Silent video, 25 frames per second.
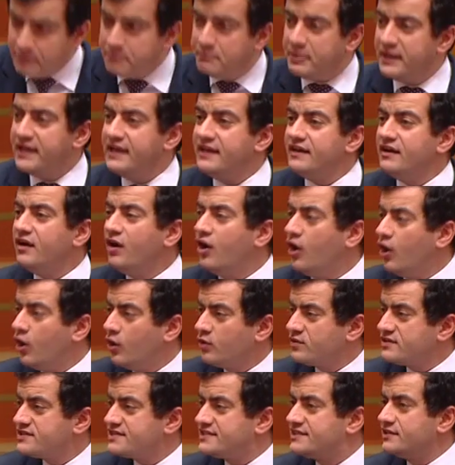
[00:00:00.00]
Peter
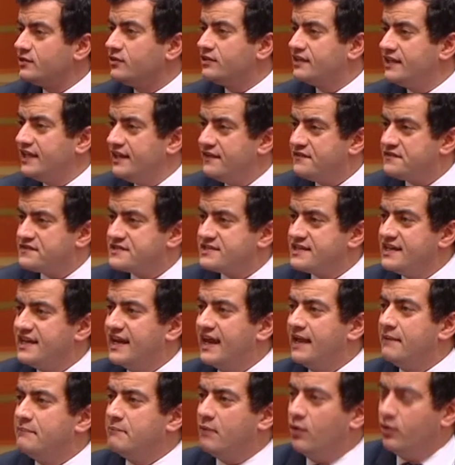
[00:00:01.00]
Holt still lives in
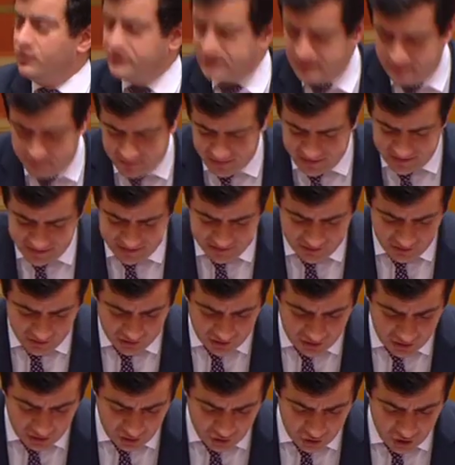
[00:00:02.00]
a
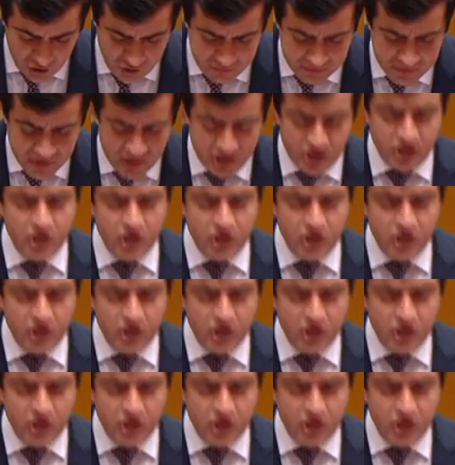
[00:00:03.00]
multi-million-dollar home,